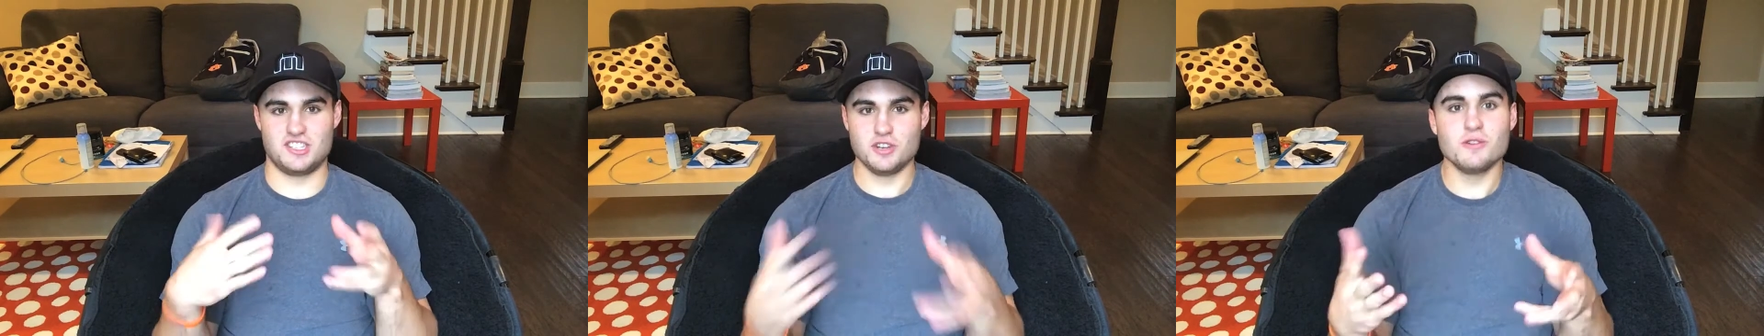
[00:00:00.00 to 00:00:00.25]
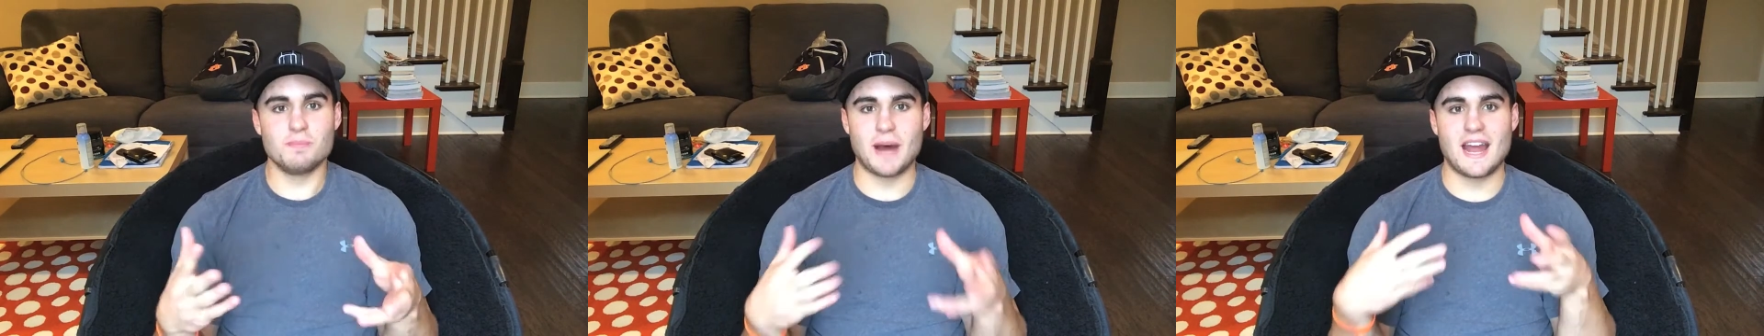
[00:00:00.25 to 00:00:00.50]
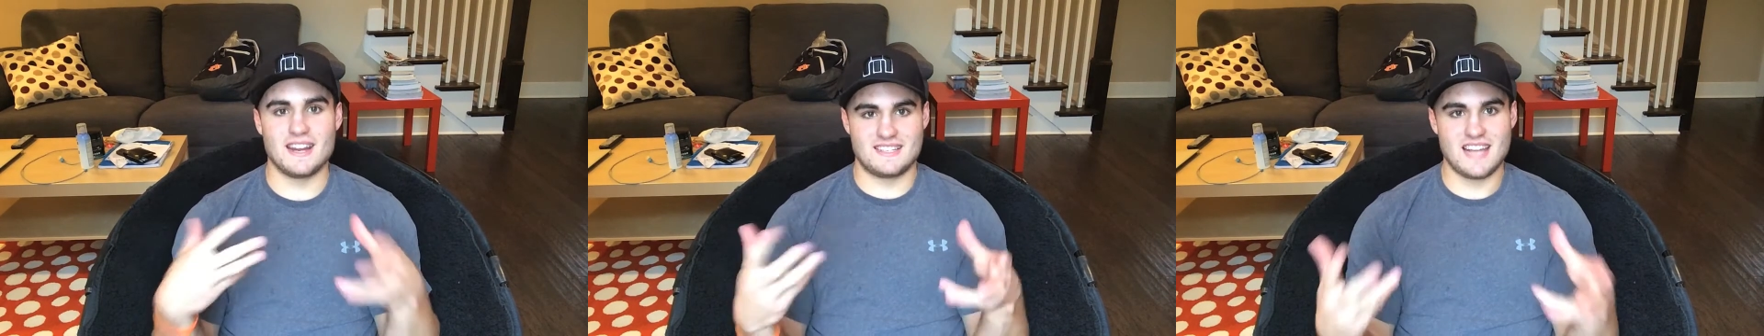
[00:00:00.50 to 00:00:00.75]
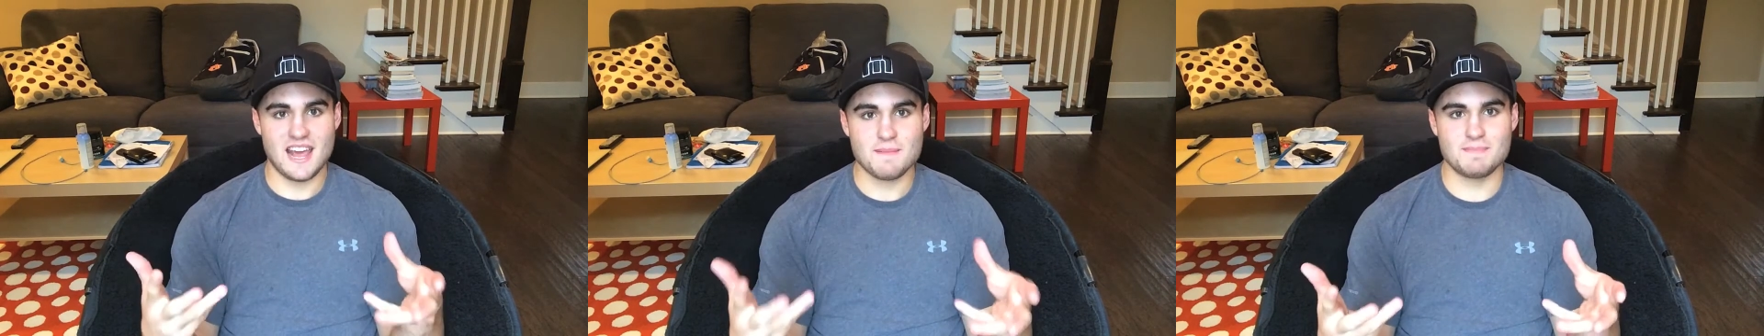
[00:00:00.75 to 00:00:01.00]

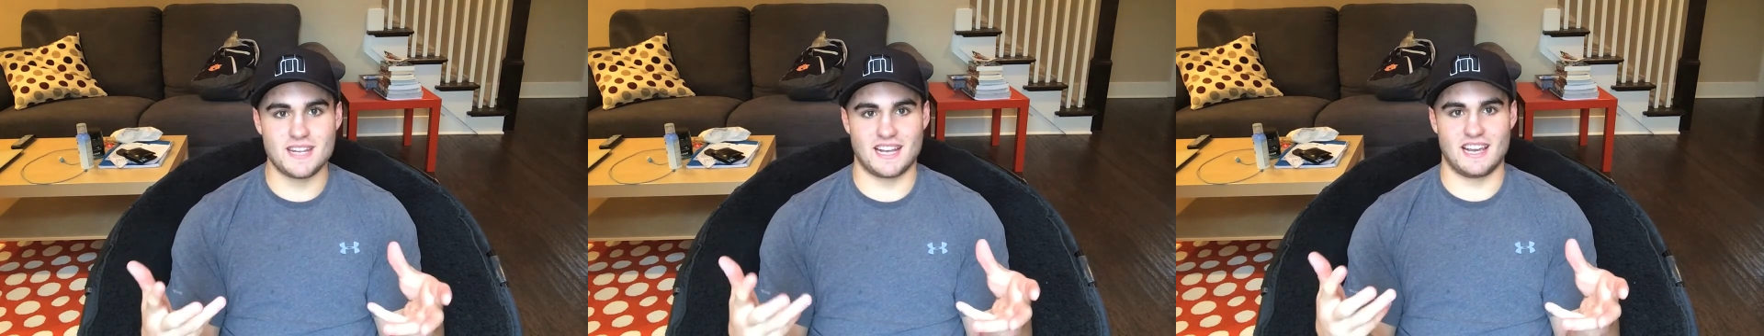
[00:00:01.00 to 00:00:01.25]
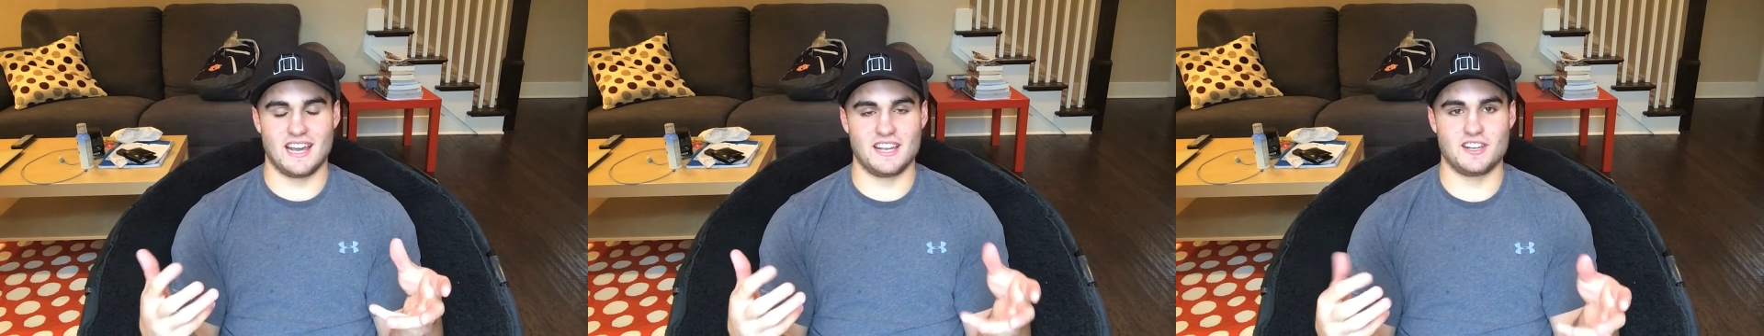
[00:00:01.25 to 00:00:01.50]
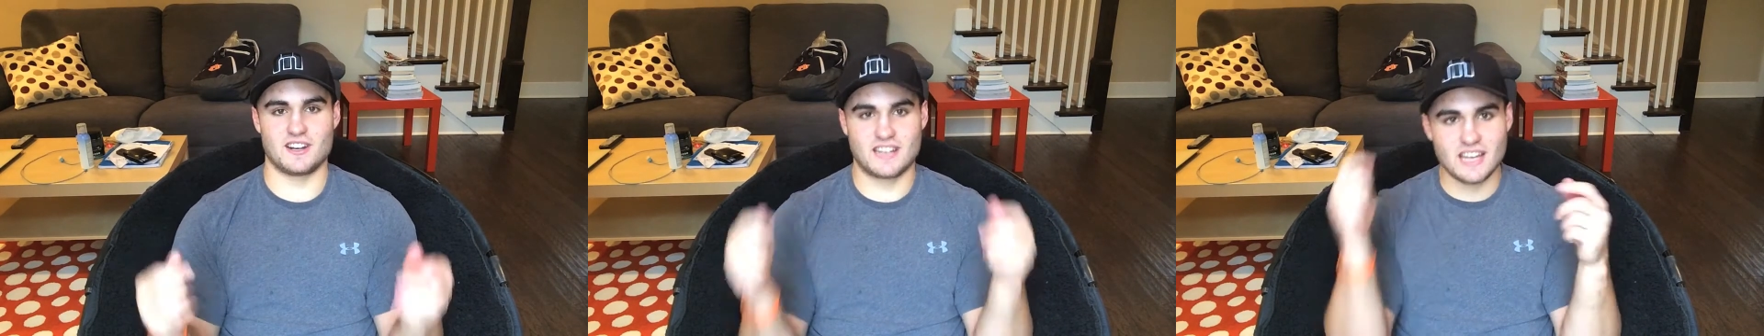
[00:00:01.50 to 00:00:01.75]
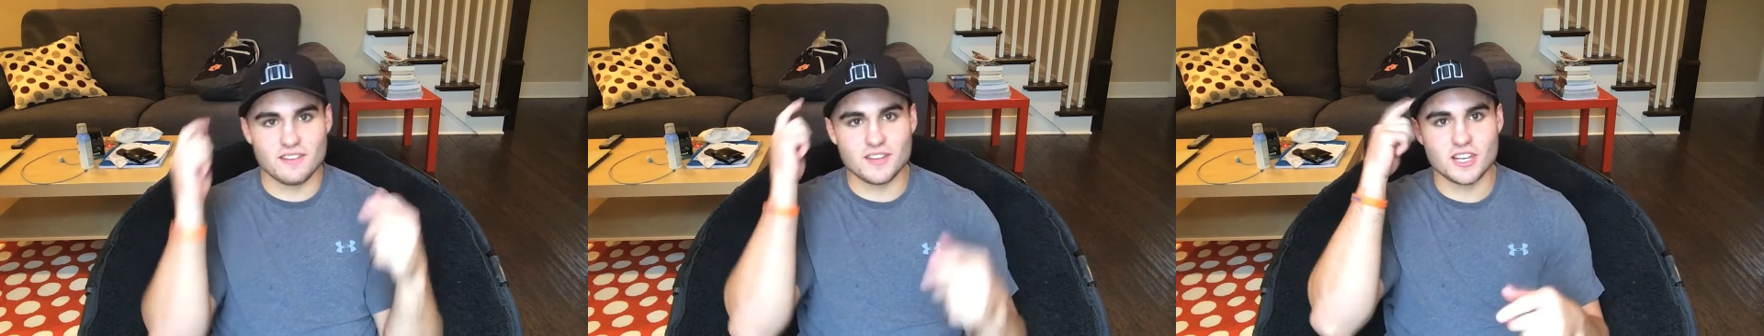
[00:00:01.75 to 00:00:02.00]
attempting it, you're
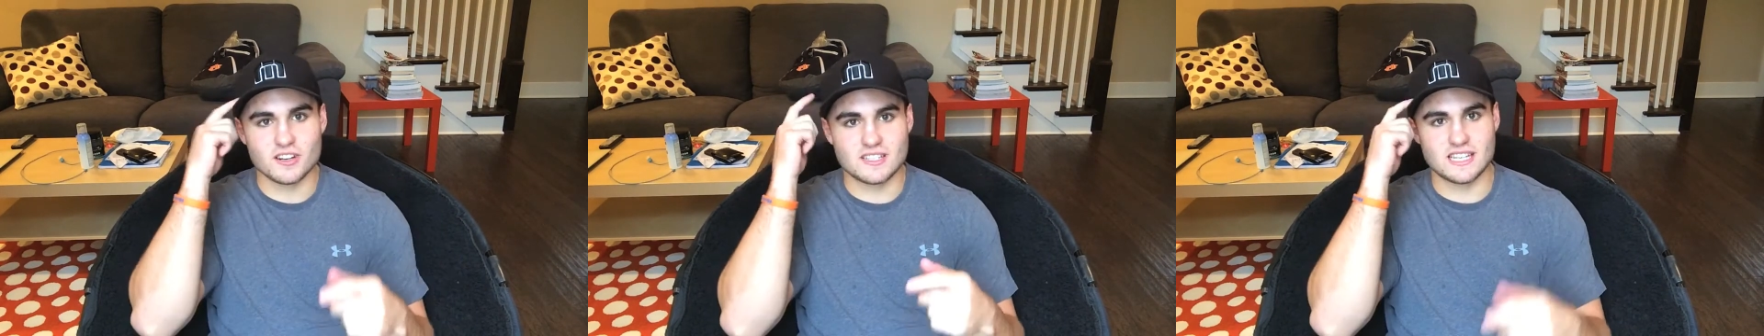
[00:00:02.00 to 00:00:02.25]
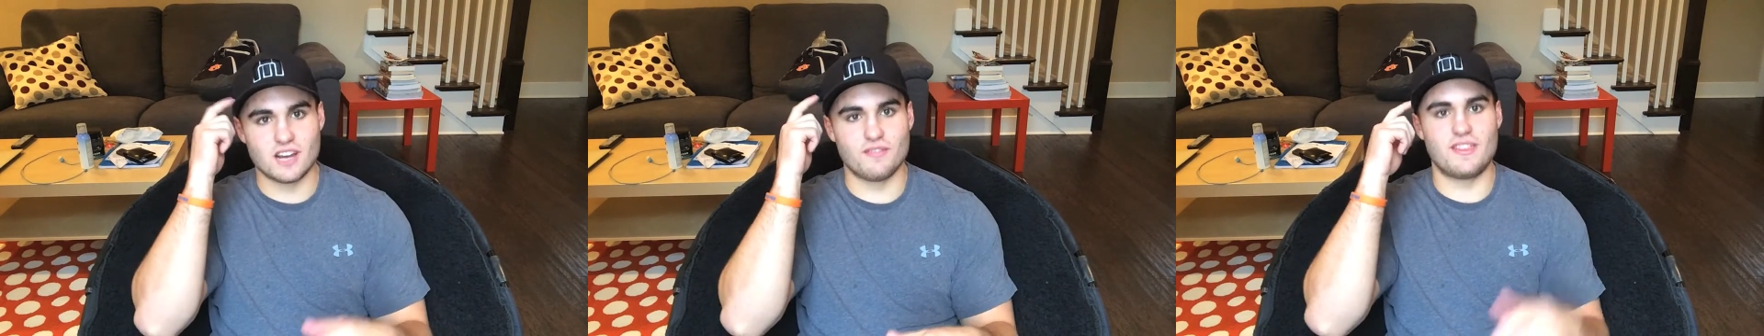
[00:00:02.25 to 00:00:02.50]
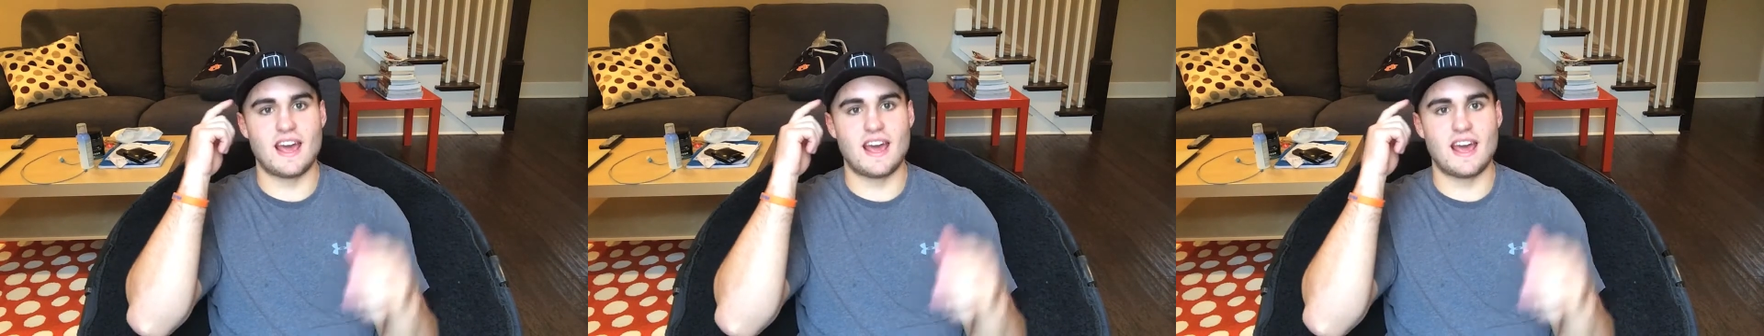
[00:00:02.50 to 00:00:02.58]
giving yourself